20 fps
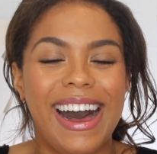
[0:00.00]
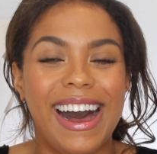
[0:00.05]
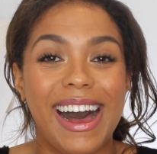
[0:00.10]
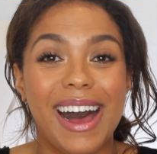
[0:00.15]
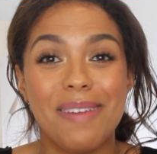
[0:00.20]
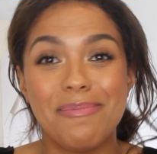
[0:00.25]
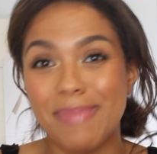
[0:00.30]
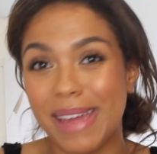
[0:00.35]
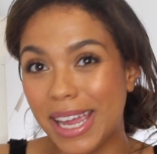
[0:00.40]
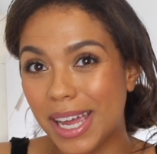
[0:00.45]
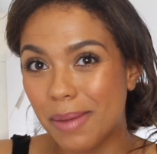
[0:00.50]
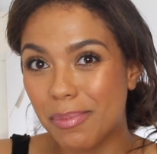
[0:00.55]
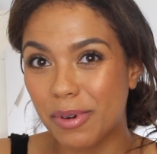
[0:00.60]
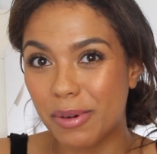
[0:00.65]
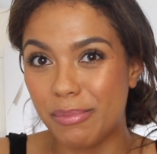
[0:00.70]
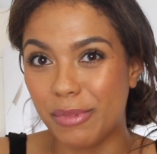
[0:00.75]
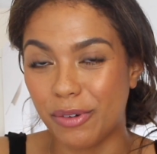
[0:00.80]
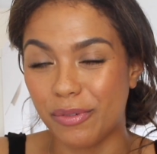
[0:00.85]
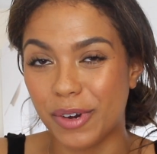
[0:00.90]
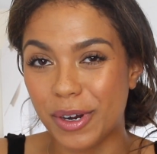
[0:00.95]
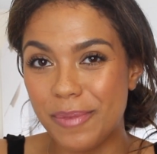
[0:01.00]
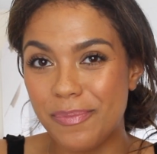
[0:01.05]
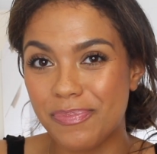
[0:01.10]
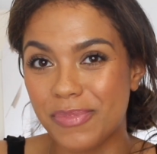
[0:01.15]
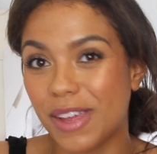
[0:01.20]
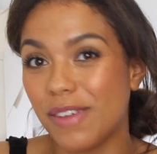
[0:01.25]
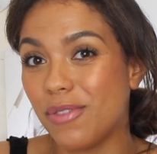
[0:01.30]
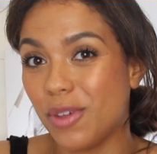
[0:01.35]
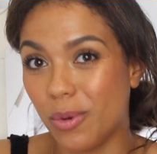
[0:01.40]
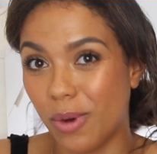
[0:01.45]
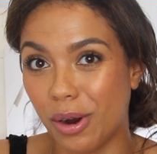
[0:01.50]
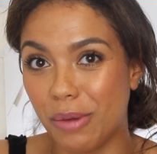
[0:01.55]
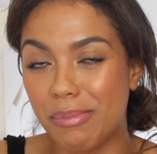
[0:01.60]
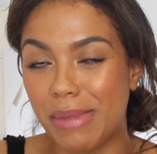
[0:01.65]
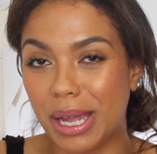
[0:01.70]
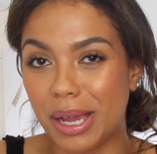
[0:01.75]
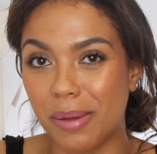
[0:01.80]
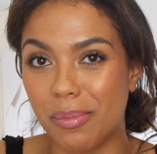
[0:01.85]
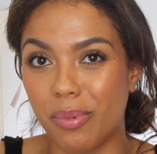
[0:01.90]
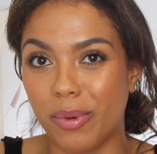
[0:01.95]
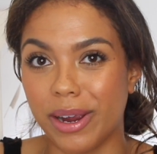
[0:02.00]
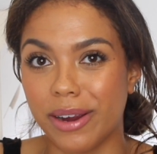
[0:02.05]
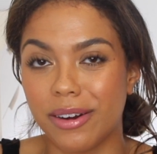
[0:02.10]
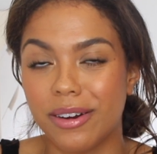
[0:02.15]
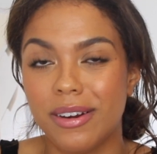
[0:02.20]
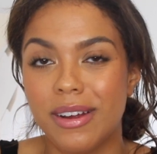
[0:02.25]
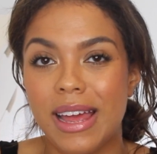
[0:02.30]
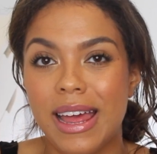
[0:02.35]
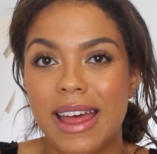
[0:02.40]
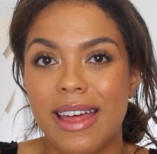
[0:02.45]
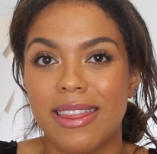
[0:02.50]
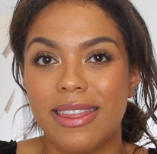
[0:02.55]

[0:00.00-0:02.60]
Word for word: Uh, a makeup remover, if you are makeup wearer.